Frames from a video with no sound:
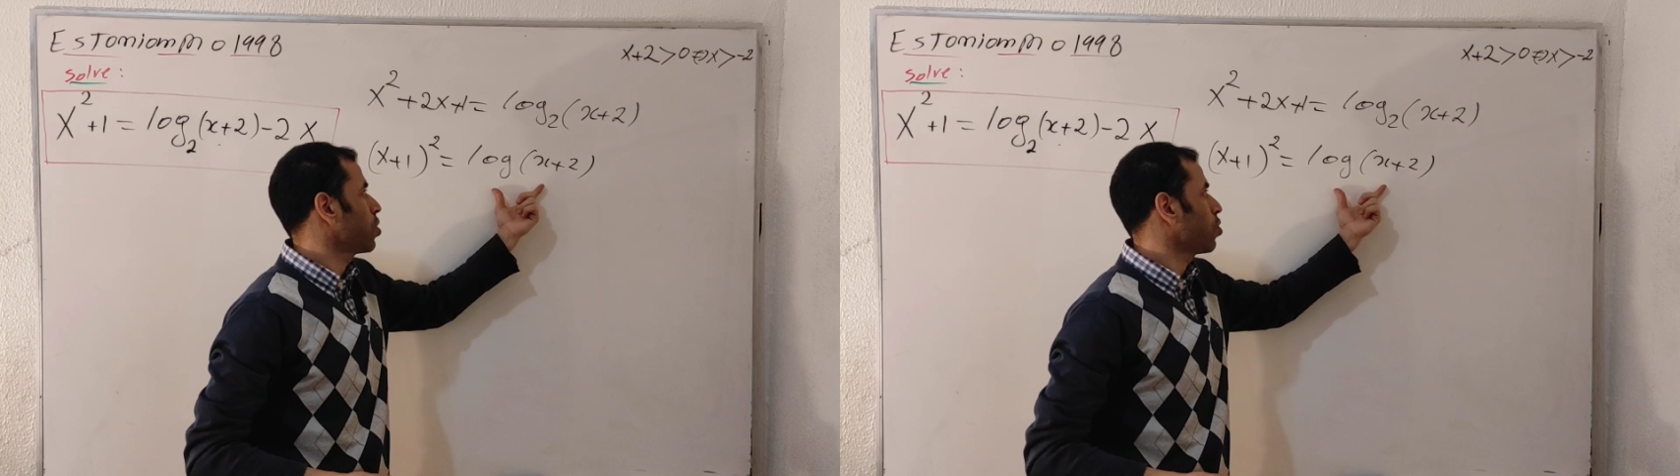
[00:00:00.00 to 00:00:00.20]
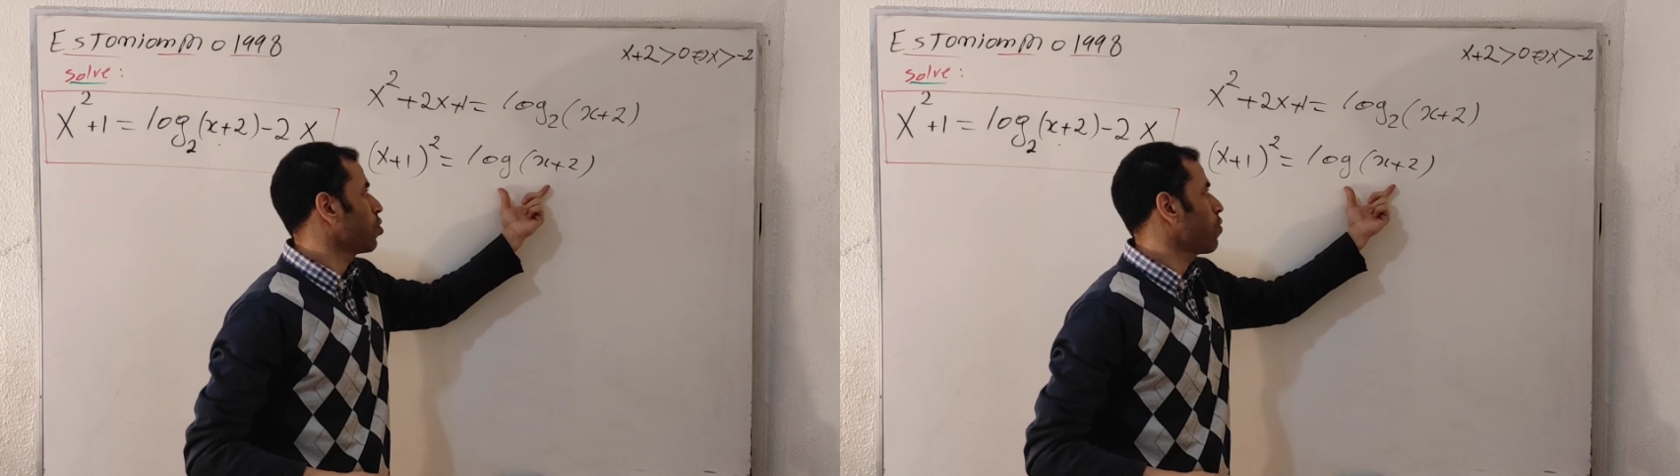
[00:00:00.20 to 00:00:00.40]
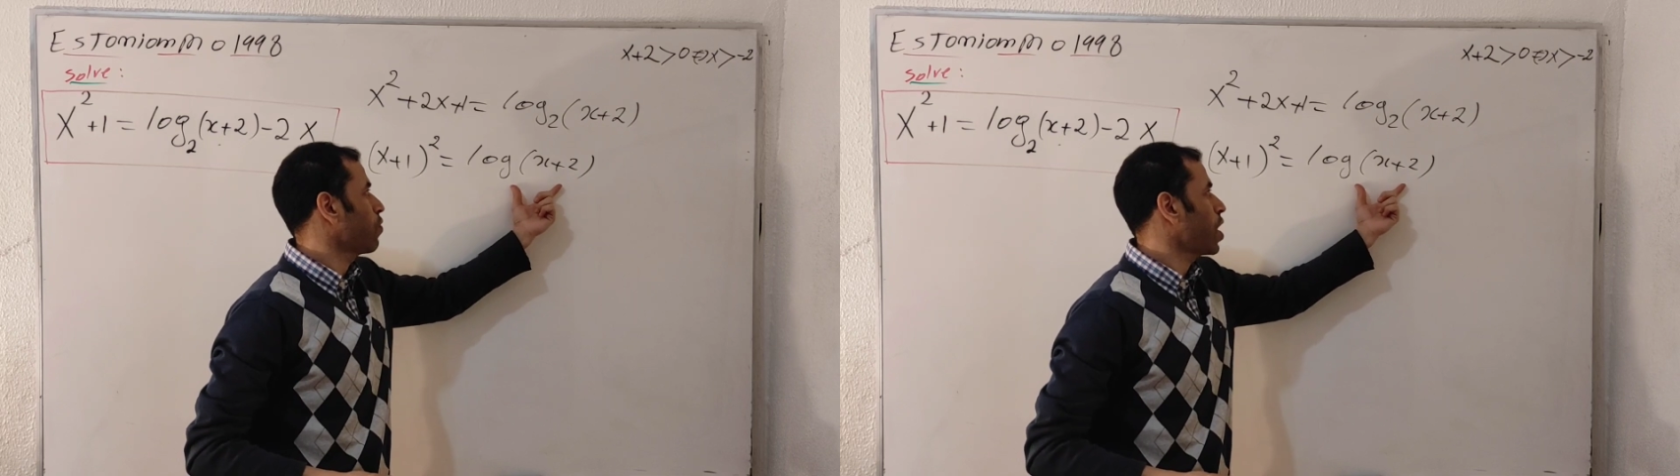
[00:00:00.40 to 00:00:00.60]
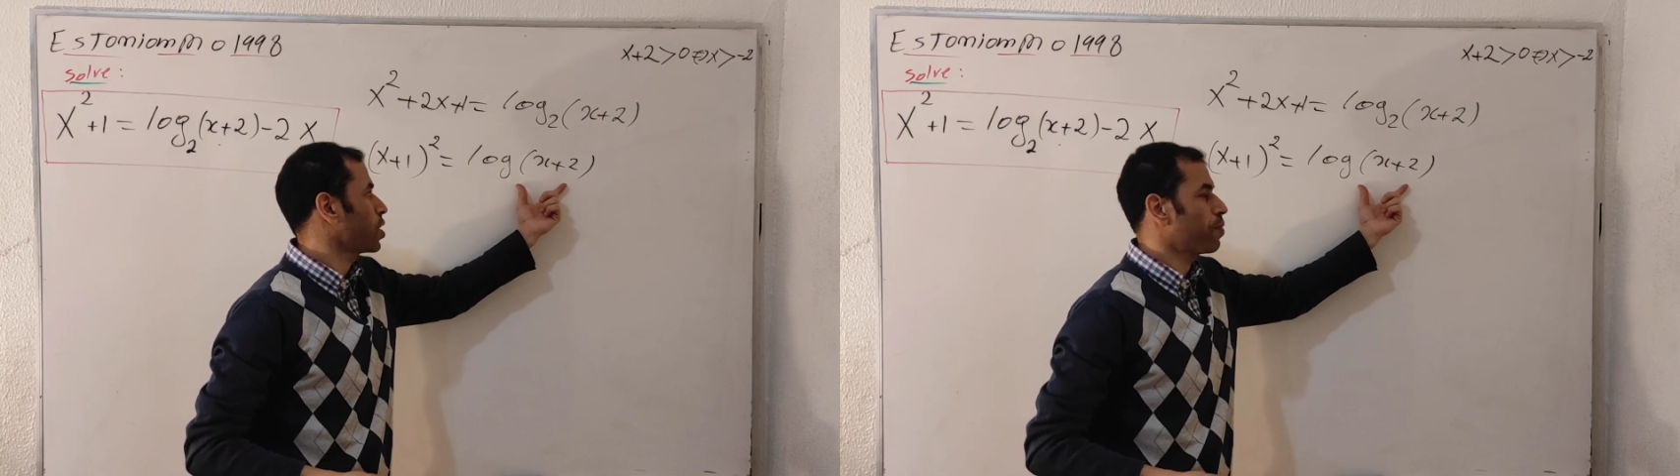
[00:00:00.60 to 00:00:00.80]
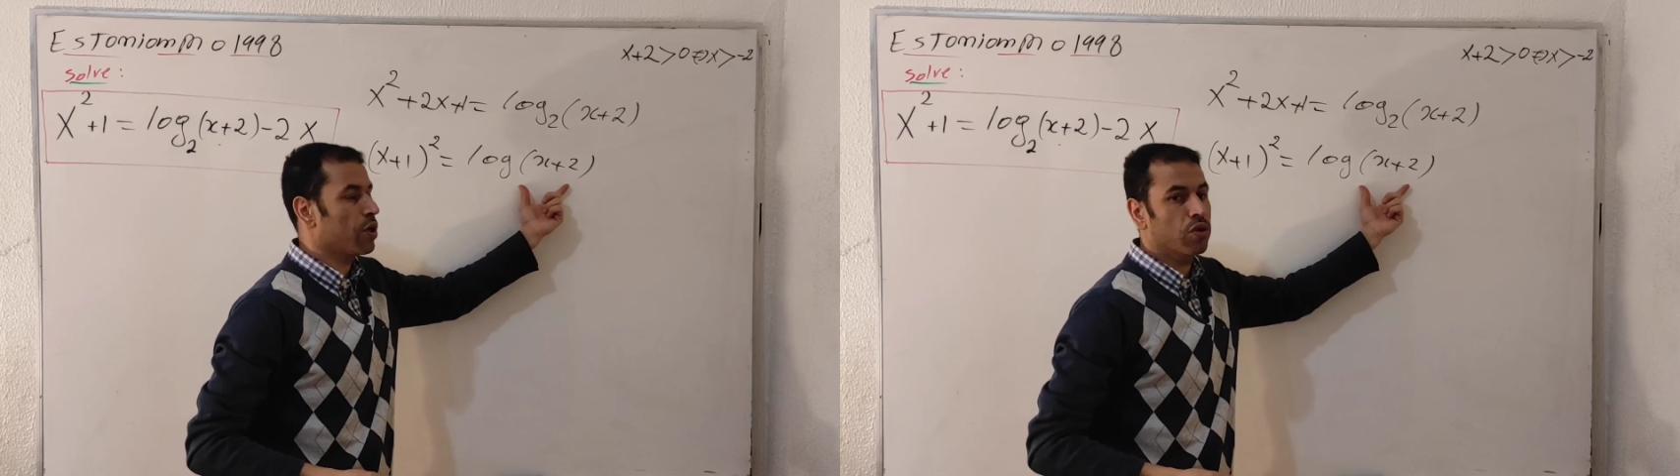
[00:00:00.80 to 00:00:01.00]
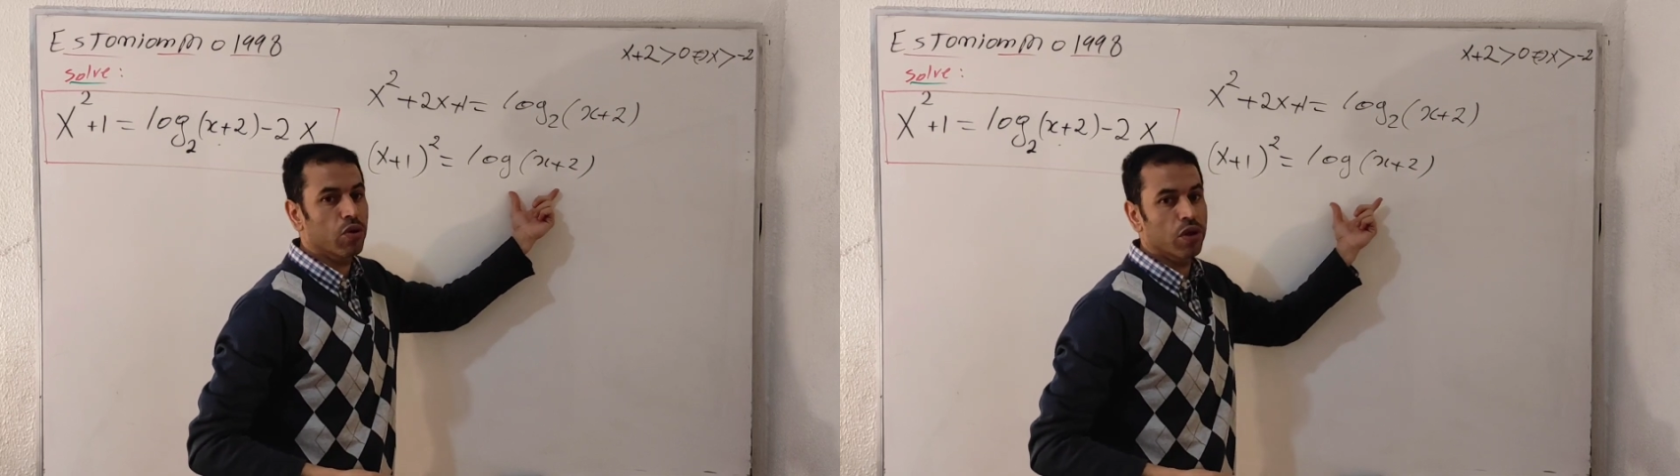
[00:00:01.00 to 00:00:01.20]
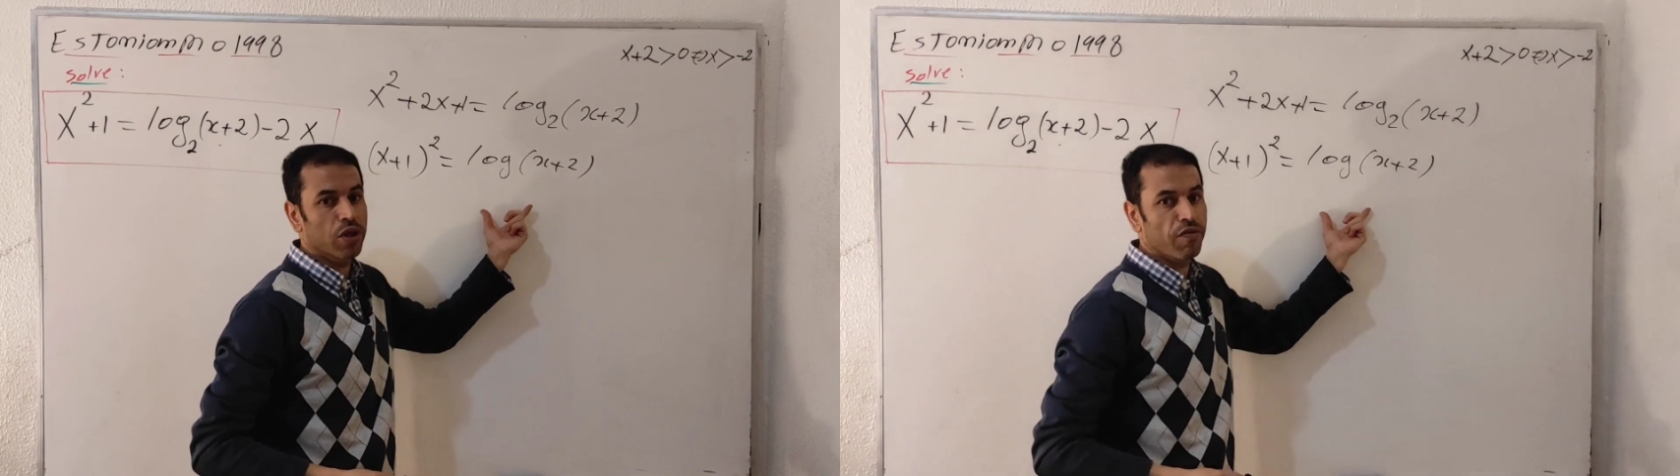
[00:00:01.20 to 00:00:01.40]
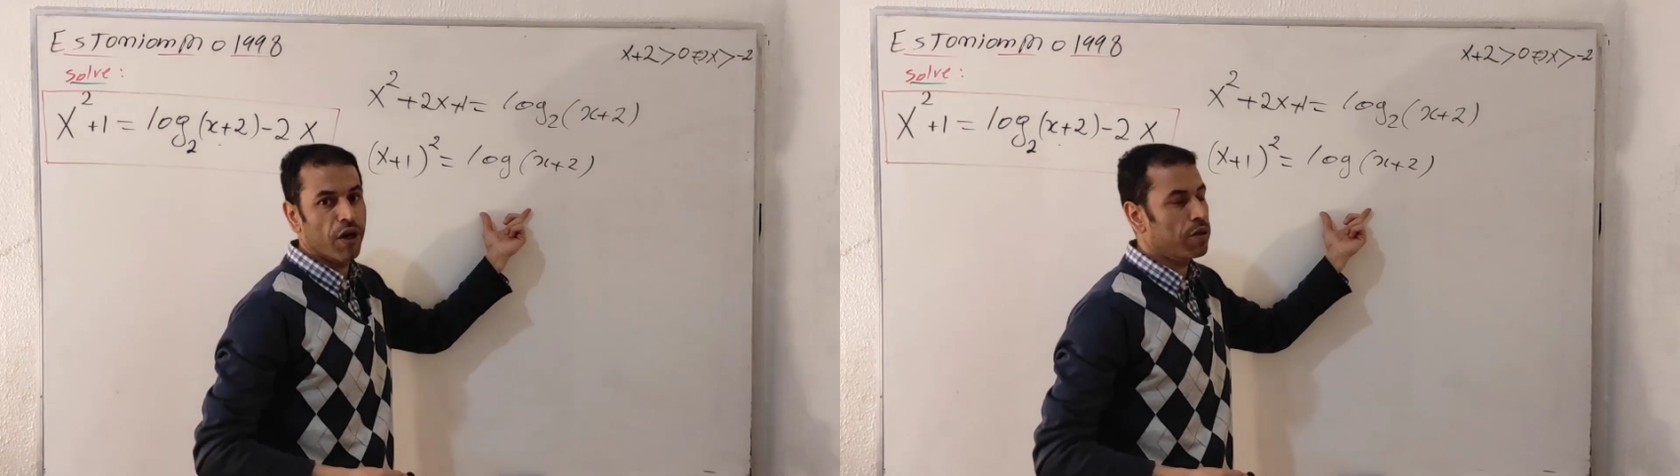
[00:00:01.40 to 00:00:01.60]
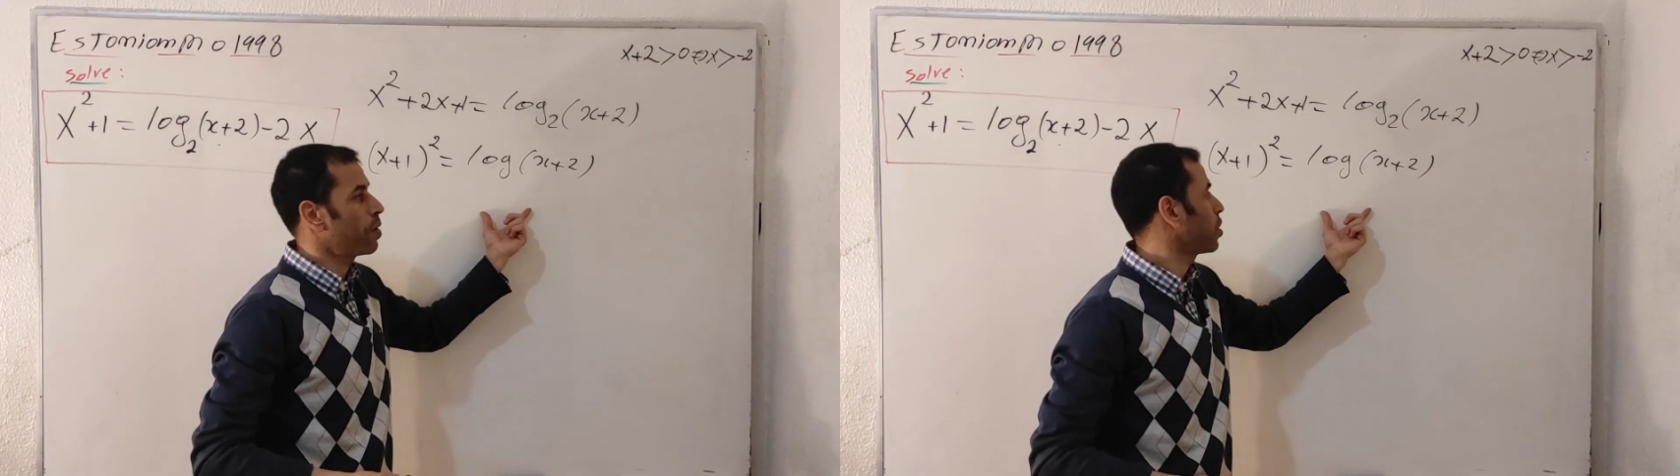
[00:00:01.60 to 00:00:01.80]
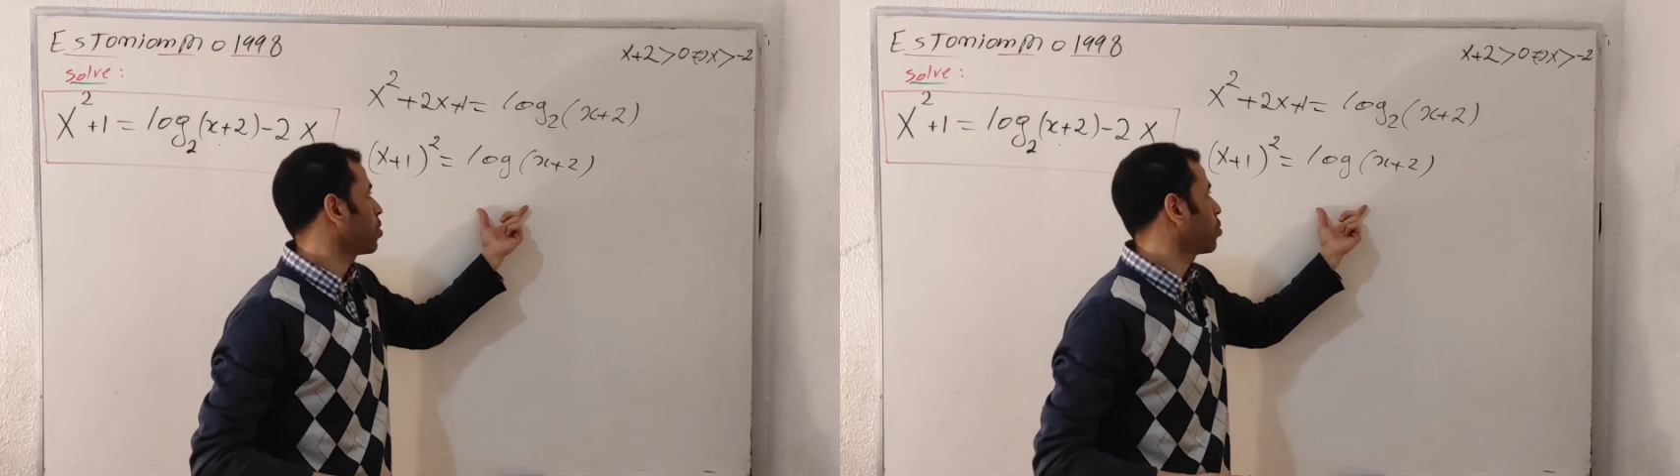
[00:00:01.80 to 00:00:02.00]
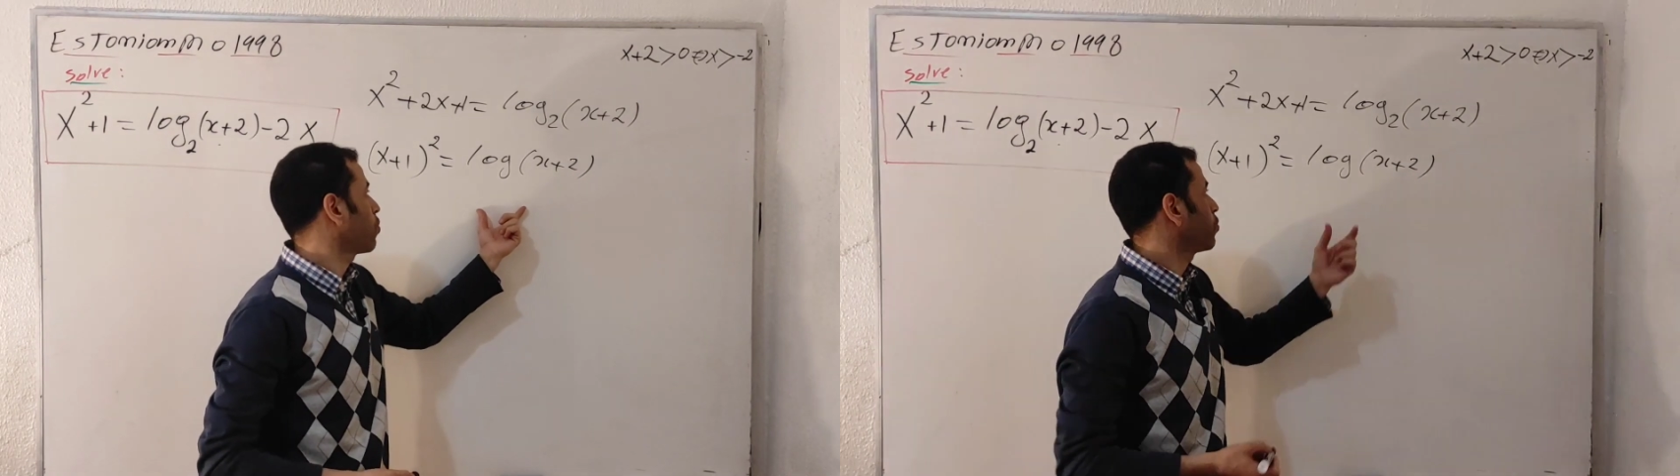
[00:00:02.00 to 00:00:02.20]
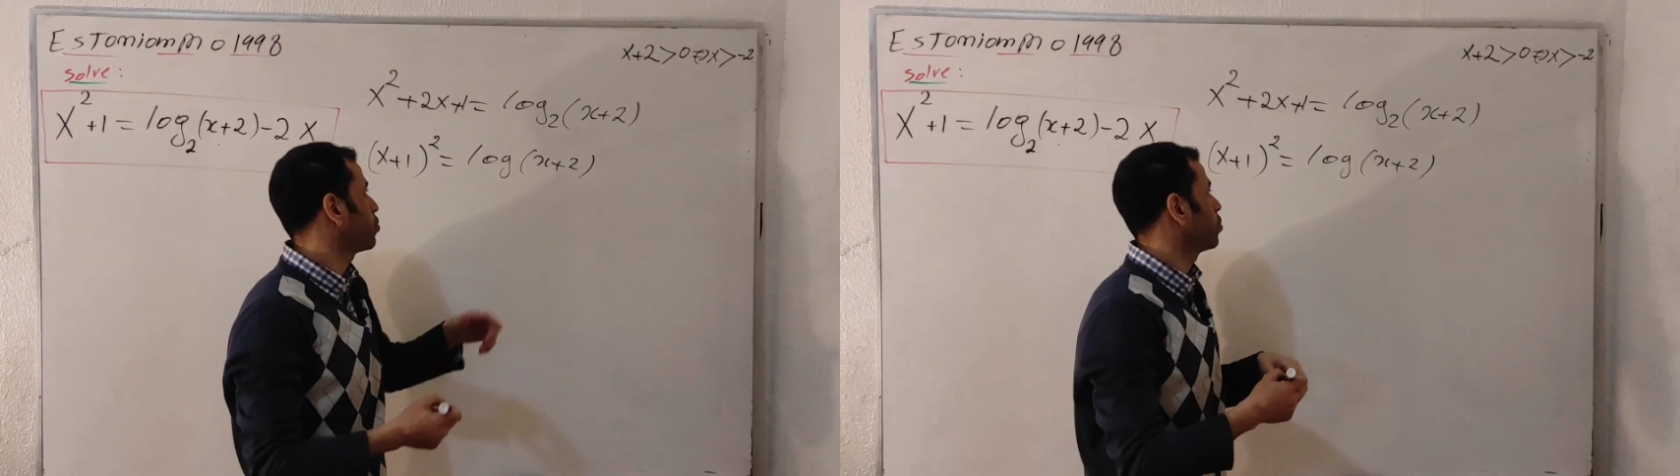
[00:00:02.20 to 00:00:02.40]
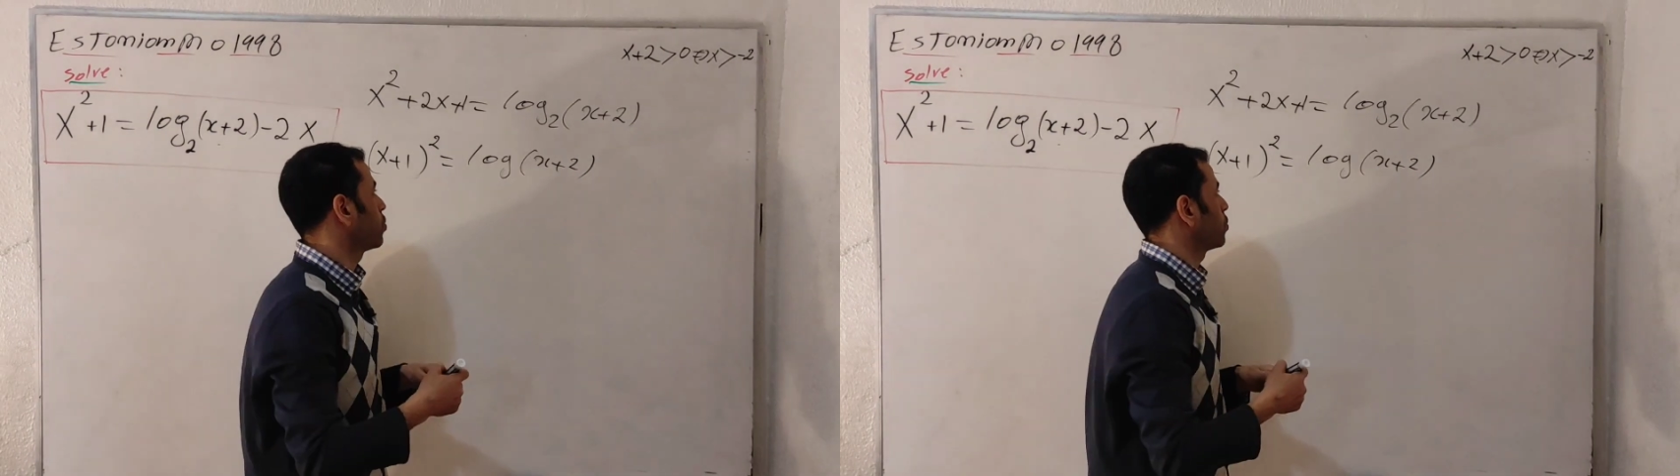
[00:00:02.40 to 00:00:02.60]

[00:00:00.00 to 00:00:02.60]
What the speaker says: log of x plus 2 is divided by a log of 2.